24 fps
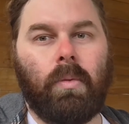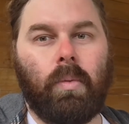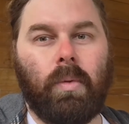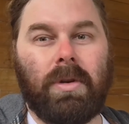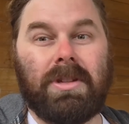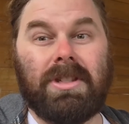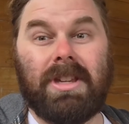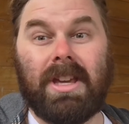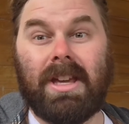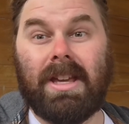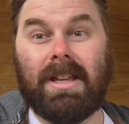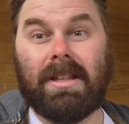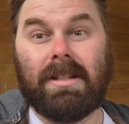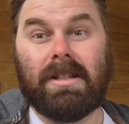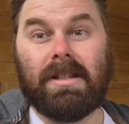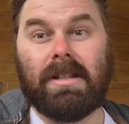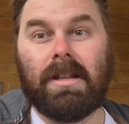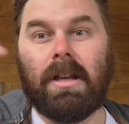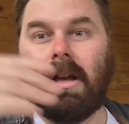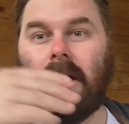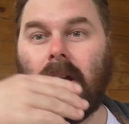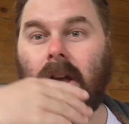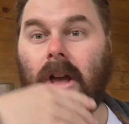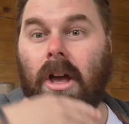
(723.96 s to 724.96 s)
which
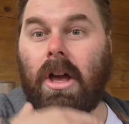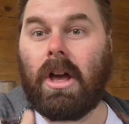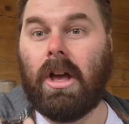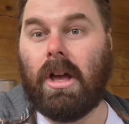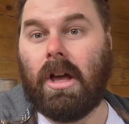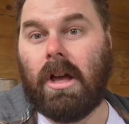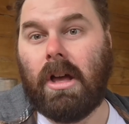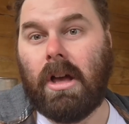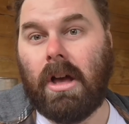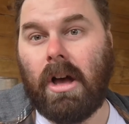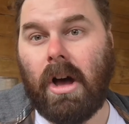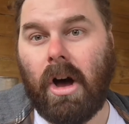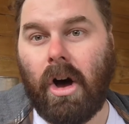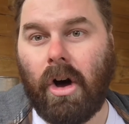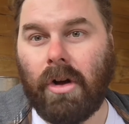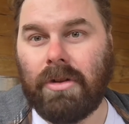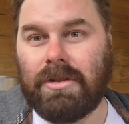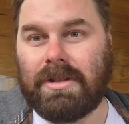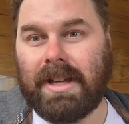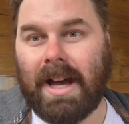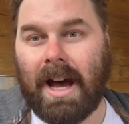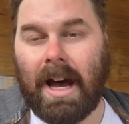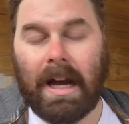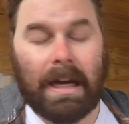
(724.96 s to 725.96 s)
is
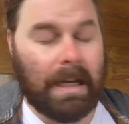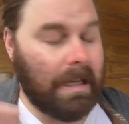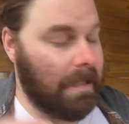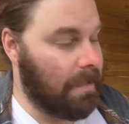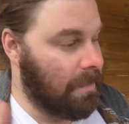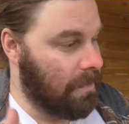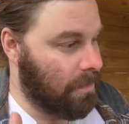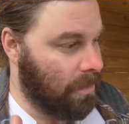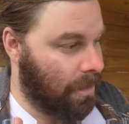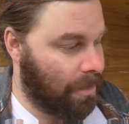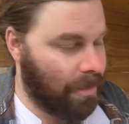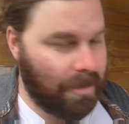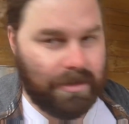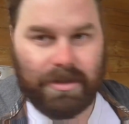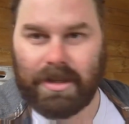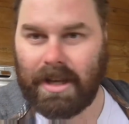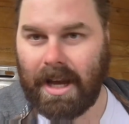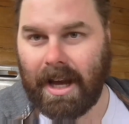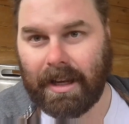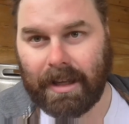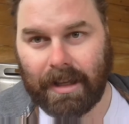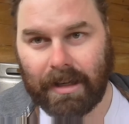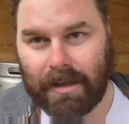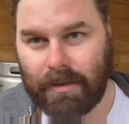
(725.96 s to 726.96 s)
on target, not on
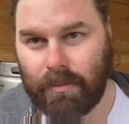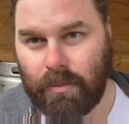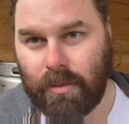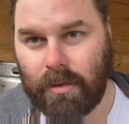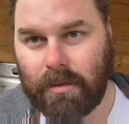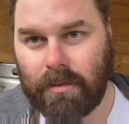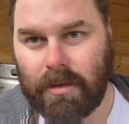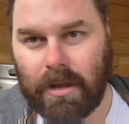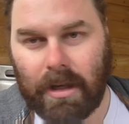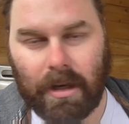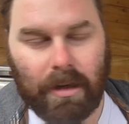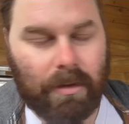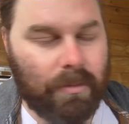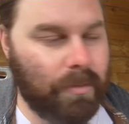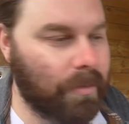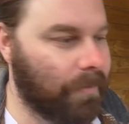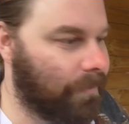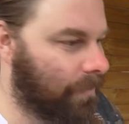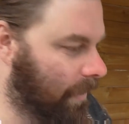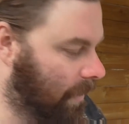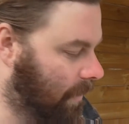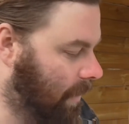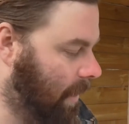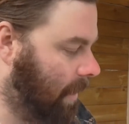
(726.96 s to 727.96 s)
target.
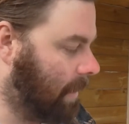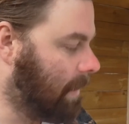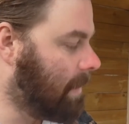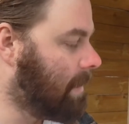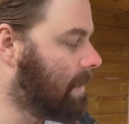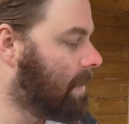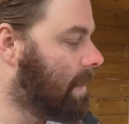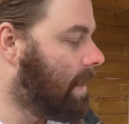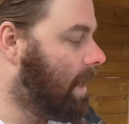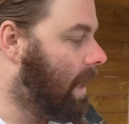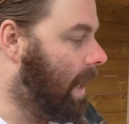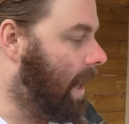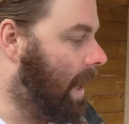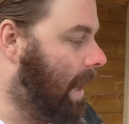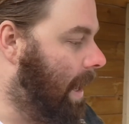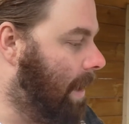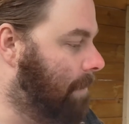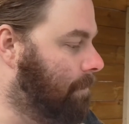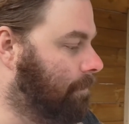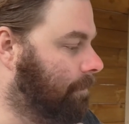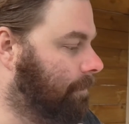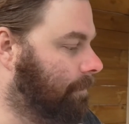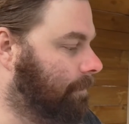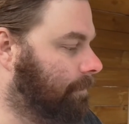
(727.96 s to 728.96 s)
We'll figure it
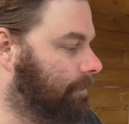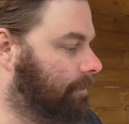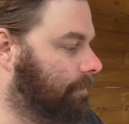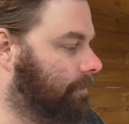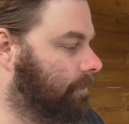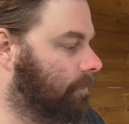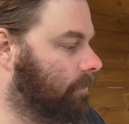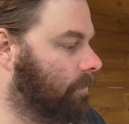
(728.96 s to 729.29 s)
out.